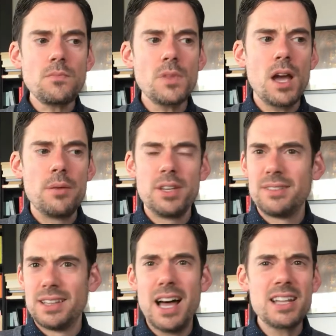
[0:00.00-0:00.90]

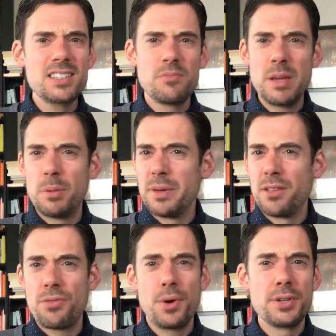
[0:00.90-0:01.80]
Lots of people being
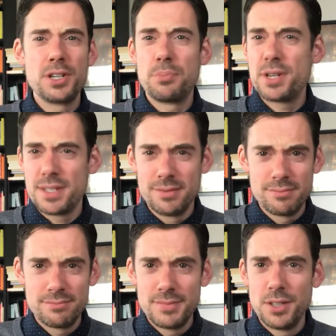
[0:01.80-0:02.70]
thrown into prison,
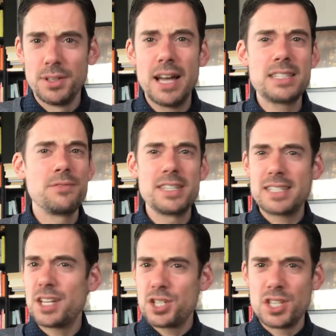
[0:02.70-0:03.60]
lots of
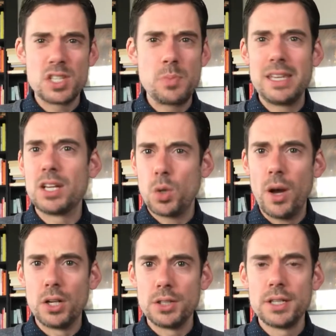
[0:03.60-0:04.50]
dissensions being
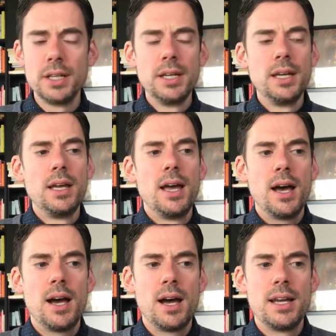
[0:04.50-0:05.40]
quelled.
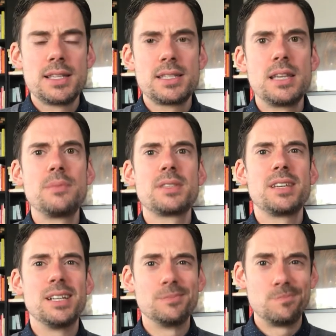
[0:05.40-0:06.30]
It seems
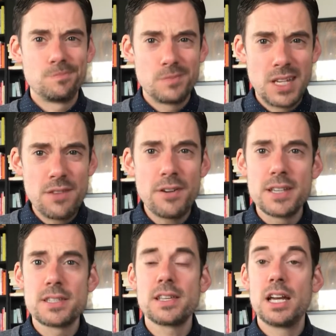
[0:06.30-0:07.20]
that Nephite
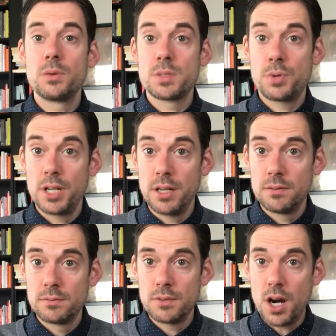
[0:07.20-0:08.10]
society was pretty
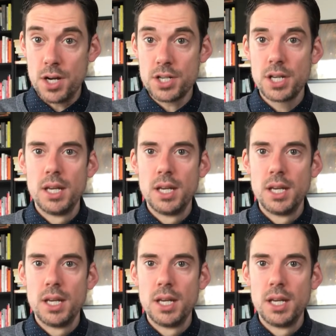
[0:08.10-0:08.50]
harsh,